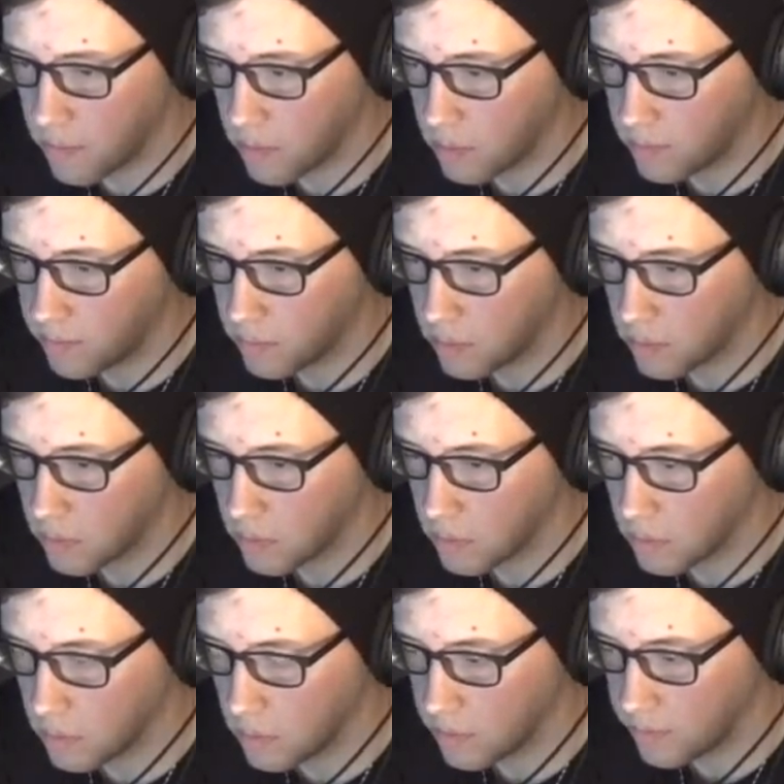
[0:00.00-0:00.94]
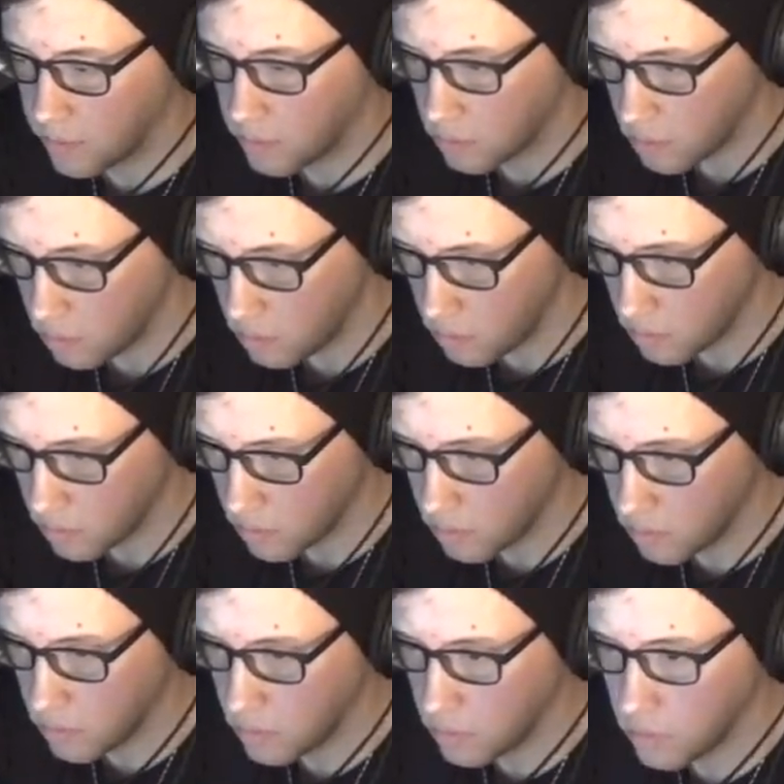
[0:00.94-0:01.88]

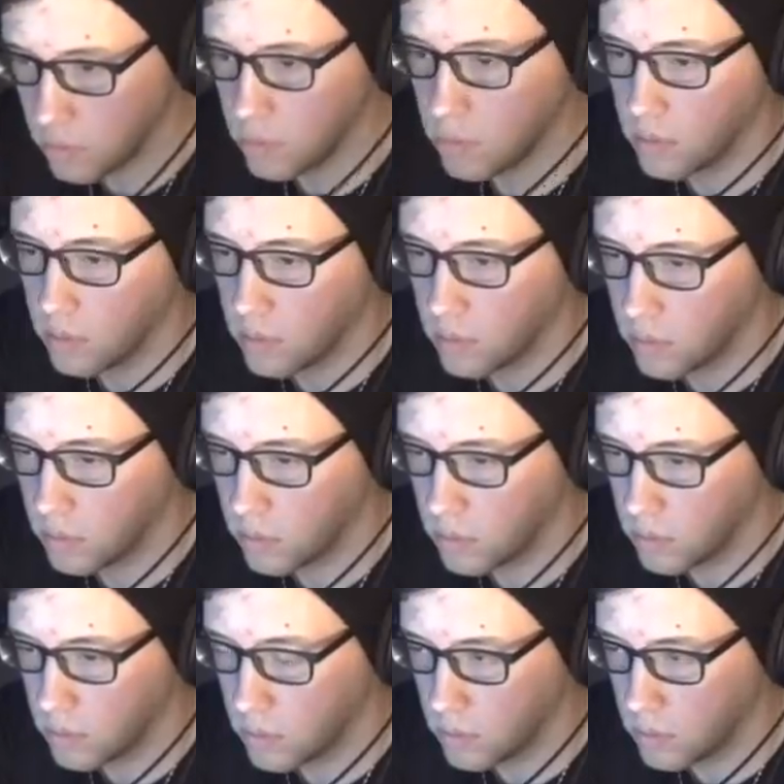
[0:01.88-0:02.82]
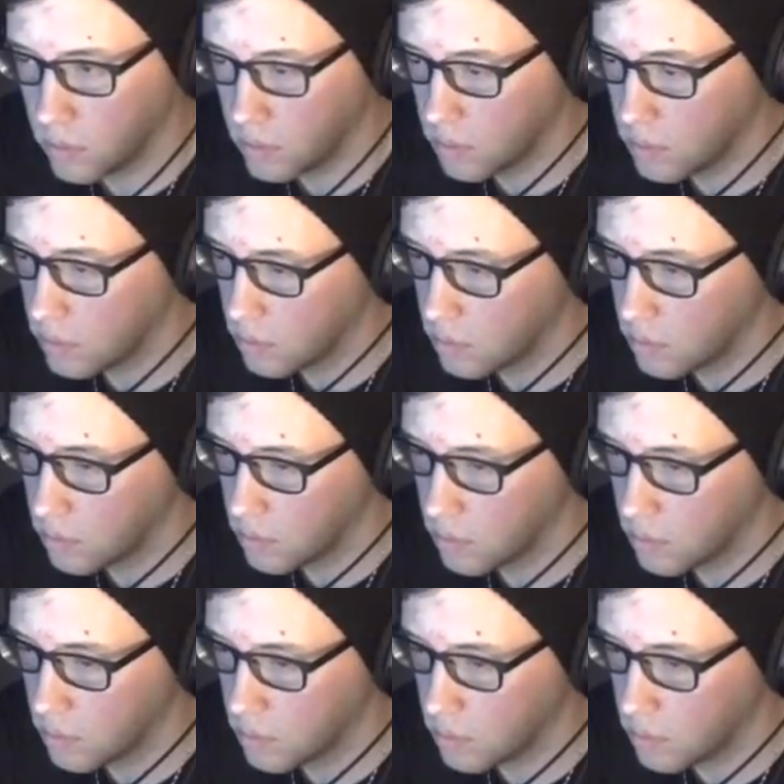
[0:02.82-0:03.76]

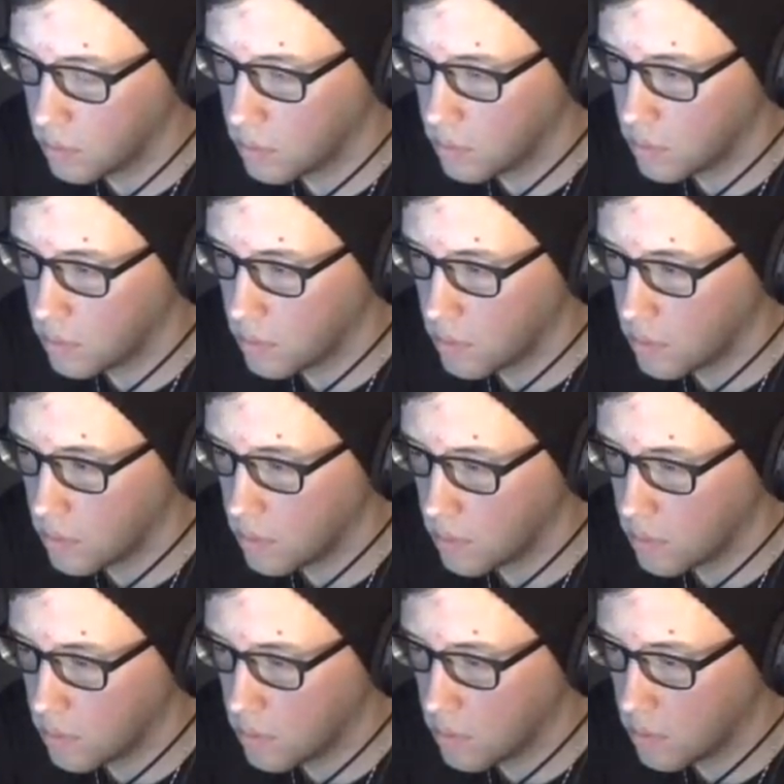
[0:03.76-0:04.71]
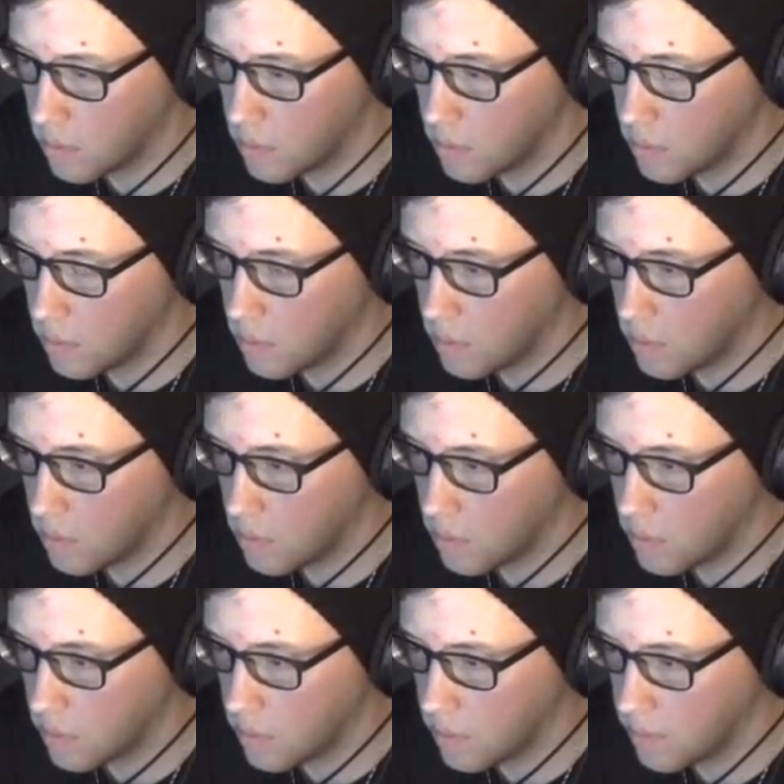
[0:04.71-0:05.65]

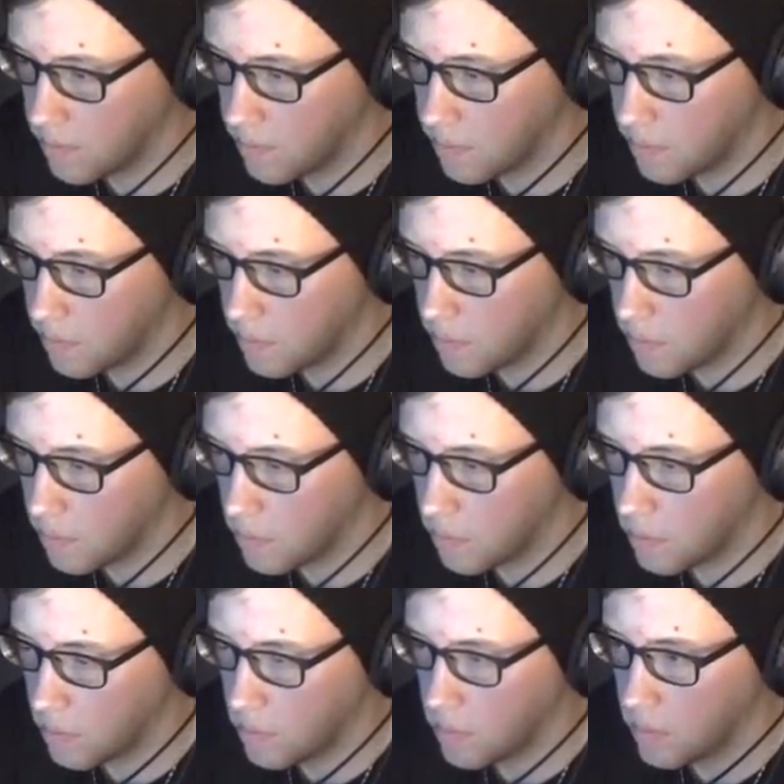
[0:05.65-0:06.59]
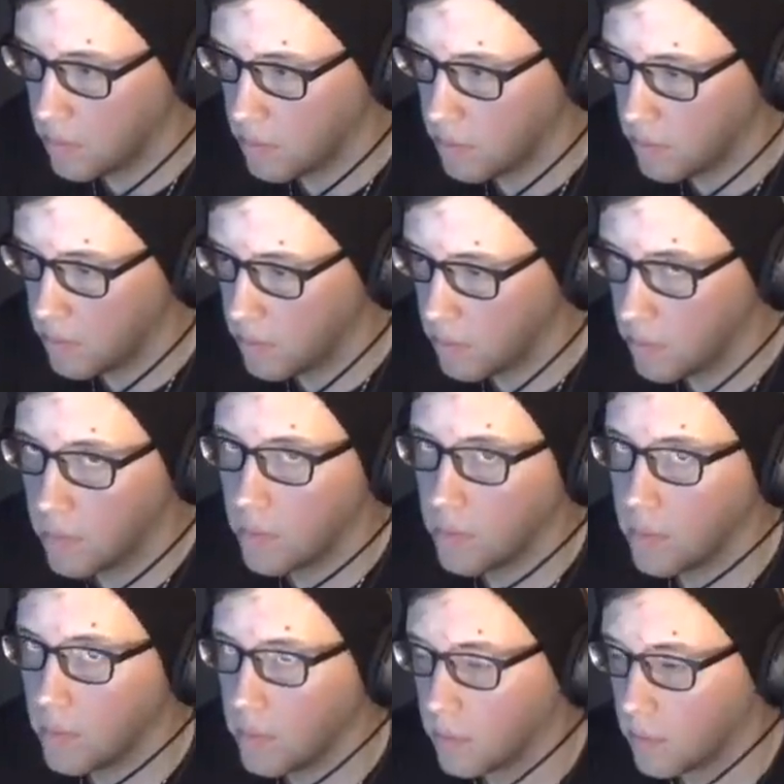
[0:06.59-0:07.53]
(silence)